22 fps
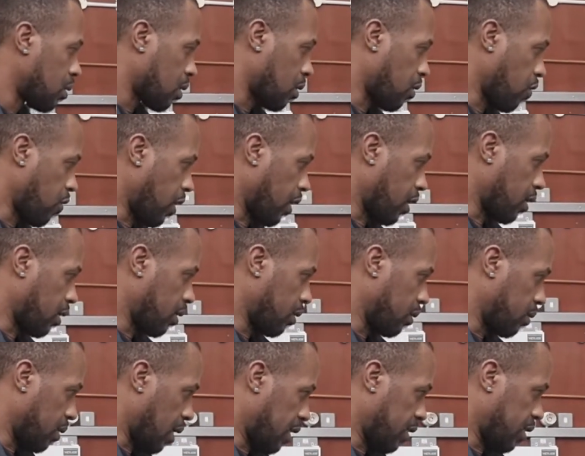Correct.
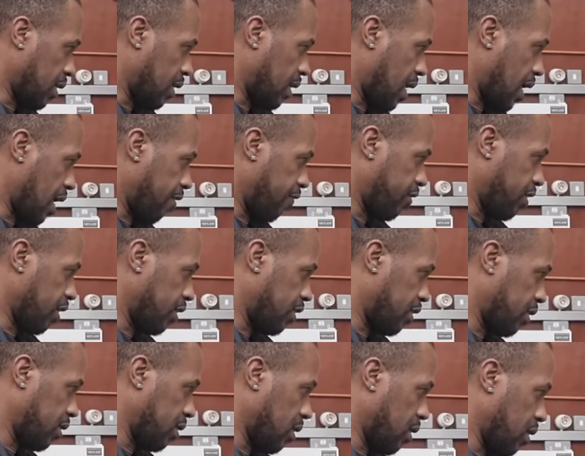That's a live
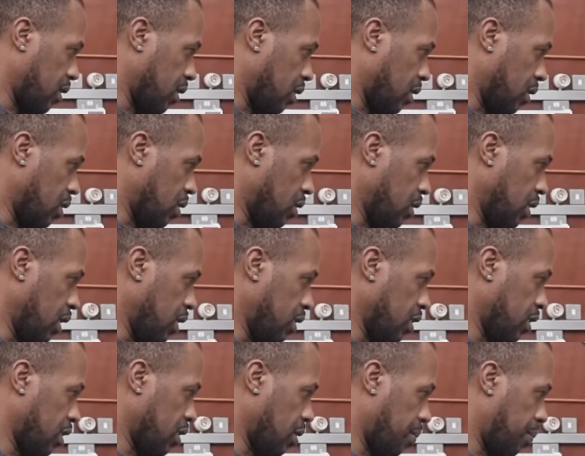test. We
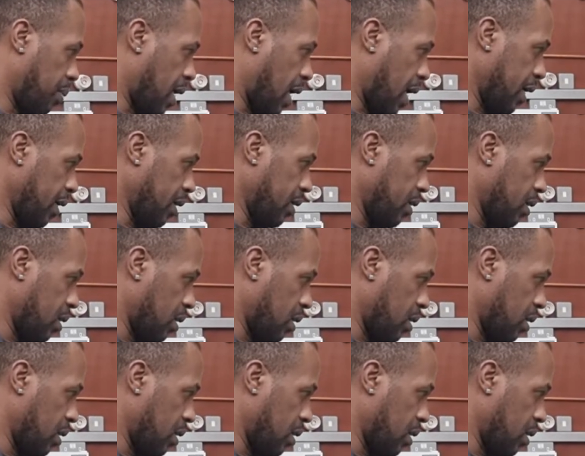need the supply